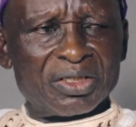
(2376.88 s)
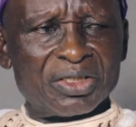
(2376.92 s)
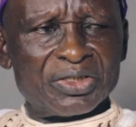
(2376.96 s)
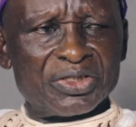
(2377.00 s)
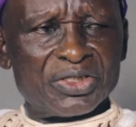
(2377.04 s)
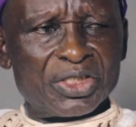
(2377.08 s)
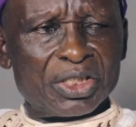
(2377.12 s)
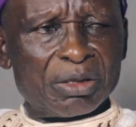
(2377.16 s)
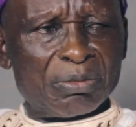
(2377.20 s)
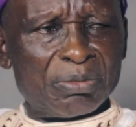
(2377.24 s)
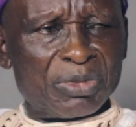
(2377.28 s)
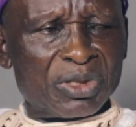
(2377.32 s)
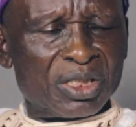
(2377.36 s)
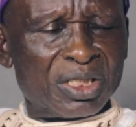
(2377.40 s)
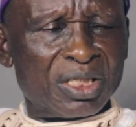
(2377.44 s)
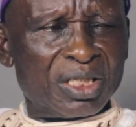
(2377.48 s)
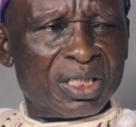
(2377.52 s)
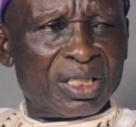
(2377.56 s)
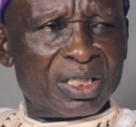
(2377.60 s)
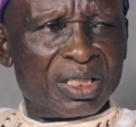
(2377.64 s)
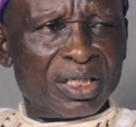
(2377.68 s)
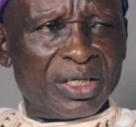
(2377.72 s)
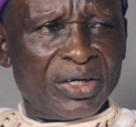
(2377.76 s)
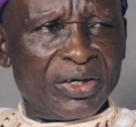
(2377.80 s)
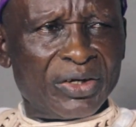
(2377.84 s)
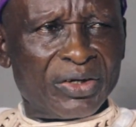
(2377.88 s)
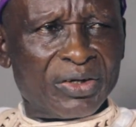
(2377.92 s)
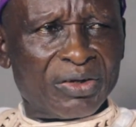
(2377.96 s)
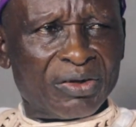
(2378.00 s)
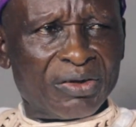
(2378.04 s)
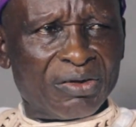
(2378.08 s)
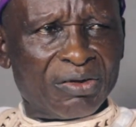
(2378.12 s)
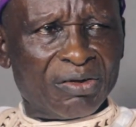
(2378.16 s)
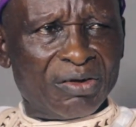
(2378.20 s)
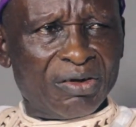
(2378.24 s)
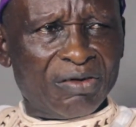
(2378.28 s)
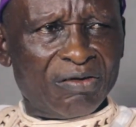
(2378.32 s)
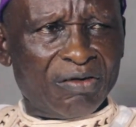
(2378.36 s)
Jamie Gile,
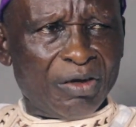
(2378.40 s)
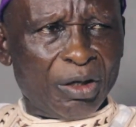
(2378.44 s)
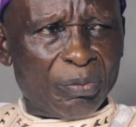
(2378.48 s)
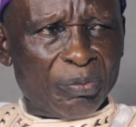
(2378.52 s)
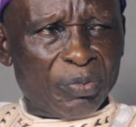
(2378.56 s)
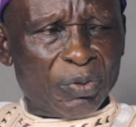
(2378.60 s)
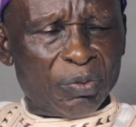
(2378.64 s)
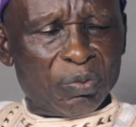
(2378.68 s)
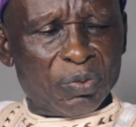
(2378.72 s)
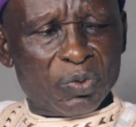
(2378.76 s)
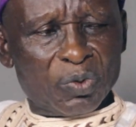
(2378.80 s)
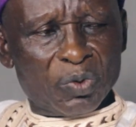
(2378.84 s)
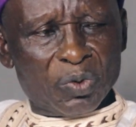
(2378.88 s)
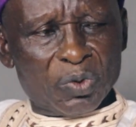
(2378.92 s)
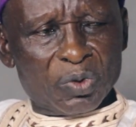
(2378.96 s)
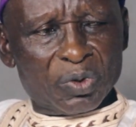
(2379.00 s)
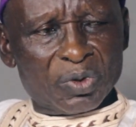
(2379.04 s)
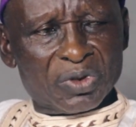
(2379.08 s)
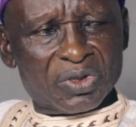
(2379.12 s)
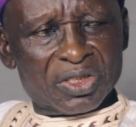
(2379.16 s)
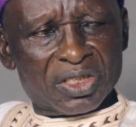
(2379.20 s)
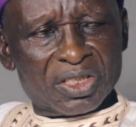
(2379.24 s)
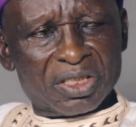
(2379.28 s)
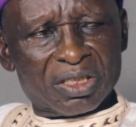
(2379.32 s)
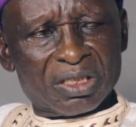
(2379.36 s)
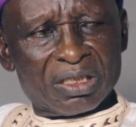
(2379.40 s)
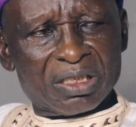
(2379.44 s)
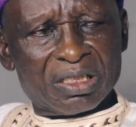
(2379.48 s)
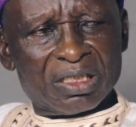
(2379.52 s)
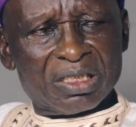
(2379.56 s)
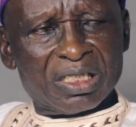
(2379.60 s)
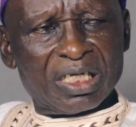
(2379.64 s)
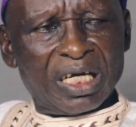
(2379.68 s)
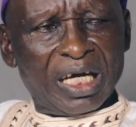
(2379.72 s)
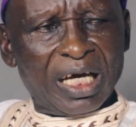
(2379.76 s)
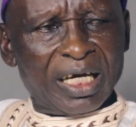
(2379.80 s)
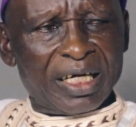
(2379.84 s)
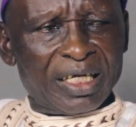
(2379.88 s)
these are people who
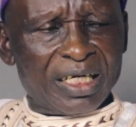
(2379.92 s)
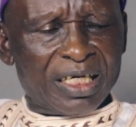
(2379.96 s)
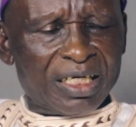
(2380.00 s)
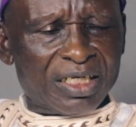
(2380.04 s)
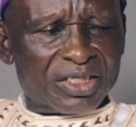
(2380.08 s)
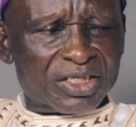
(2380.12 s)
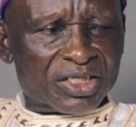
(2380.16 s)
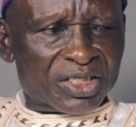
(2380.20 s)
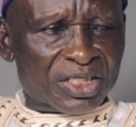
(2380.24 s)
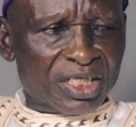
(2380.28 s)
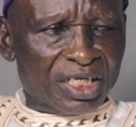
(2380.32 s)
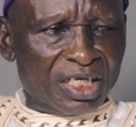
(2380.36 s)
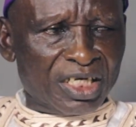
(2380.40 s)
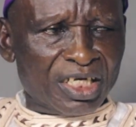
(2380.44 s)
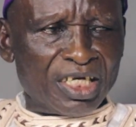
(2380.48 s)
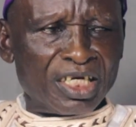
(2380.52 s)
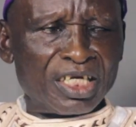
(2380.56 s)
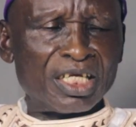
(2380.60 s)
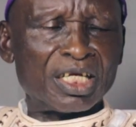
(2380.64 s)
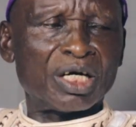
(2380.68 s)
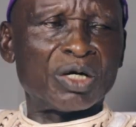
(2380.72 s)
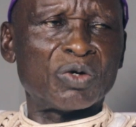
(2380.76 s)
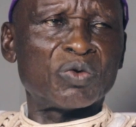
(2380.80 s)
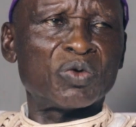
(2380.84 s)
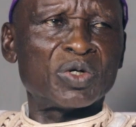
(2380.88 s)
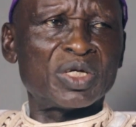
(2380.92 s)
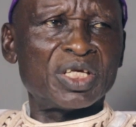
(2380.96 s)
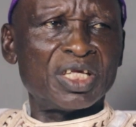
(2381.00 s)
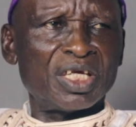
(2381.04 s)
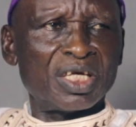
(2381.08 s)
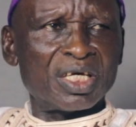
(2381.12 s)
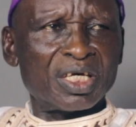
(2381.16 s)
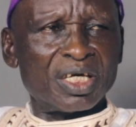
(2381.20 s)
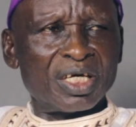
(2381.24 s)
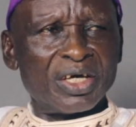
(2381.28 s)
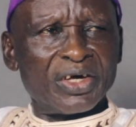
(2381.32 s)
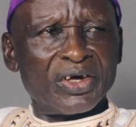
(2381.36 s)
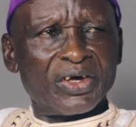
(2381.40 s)
they either stay in
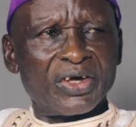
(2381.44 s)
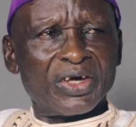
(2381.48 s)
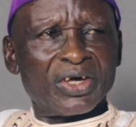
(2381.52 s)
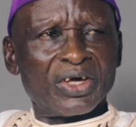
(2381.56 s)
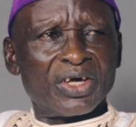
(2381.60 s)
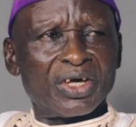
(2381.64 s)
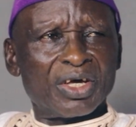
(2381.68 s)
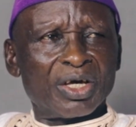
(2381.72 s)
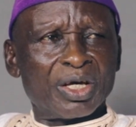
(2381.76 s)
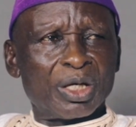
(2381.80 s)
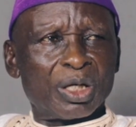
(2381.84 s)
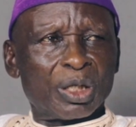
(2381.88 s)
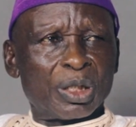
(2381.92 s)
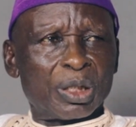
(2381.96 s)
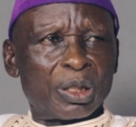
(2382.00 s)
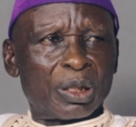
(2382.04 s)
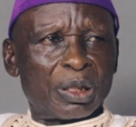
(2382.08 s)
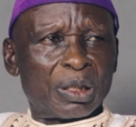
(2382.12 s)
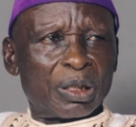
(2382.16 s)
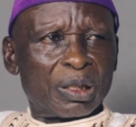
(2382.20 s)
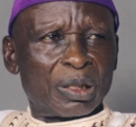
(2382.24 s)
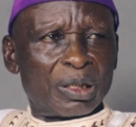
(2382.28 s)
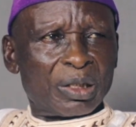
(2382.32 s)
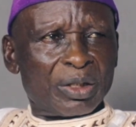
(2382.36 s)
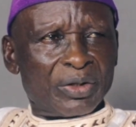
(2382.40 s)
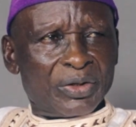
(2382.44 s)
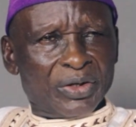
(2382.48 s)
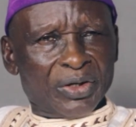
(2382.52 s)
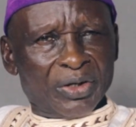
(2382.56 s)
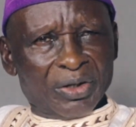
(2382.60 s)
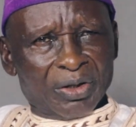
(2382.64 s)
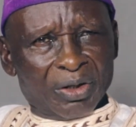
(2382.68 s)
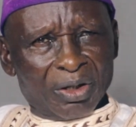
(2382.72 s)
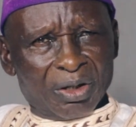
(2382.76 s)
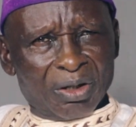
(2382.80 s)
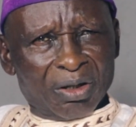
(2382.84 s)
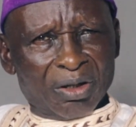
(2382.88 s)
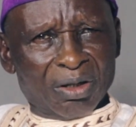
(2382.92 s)
Awenge,
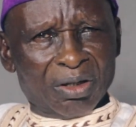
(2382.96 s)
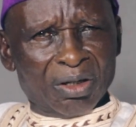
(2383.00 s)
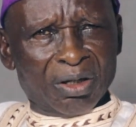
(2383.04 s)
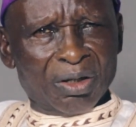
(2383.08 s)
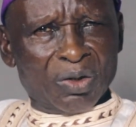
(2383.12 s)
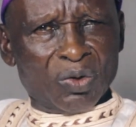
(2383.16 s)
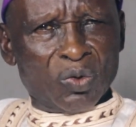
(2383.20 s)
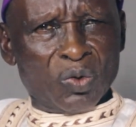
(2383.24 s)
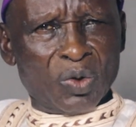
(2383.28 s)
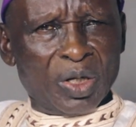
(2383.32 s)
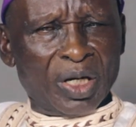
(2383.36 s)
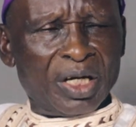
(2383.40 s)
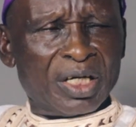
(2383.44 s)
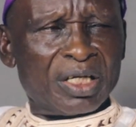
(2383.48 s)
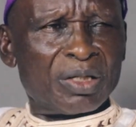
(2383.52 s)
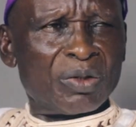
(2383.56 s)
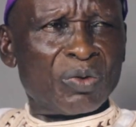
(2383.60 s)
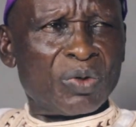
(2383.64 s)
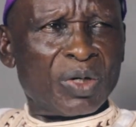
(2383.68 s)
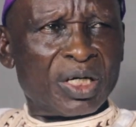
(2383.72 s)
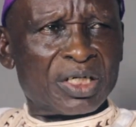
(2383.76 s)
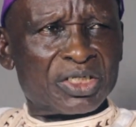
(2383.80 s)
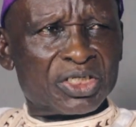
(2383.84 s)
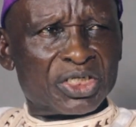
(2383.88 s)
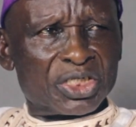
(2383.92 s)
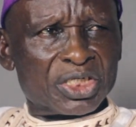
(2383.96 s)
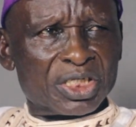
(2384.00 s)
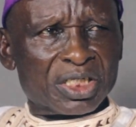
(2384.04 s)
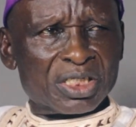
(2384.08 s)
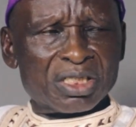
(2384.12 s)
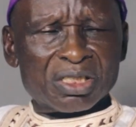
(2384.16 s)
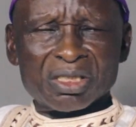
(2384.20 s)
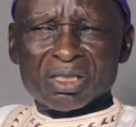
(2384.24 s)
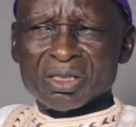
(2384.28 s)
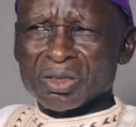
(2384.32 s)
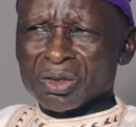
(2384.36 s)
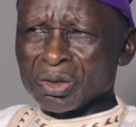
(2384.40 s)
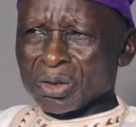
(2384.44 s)
where they were
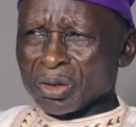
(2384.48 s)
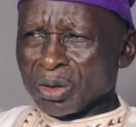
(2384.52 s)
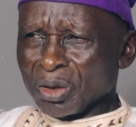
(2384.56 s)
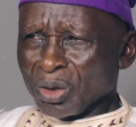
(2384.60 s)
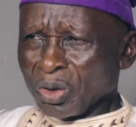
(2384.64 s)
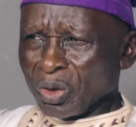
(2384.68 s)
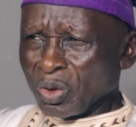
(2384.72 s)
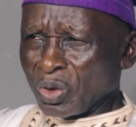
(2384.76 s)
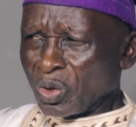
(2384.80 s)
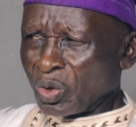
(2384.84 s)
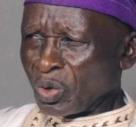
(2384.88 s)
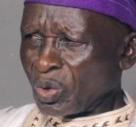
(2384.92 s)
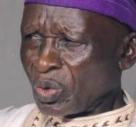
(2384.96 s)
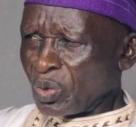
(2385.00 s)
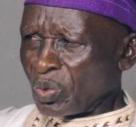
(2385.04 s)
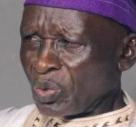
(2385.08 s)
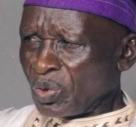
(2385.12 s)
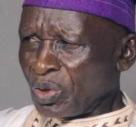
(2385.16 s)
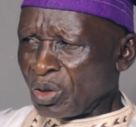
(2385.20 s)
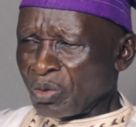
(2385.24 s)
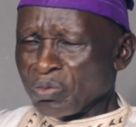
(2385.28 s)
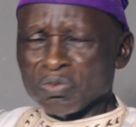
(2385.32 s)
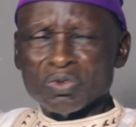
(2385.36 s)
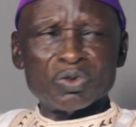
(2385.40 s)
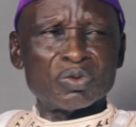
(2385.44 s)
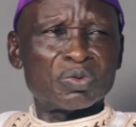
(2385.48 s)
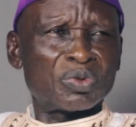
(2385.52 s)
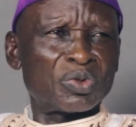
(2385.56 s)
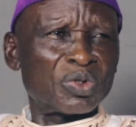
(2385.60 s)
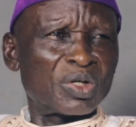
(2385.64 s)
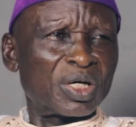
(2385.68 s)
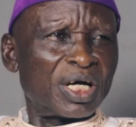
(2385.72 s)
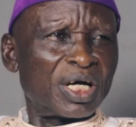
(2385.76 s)
trained, or they moved to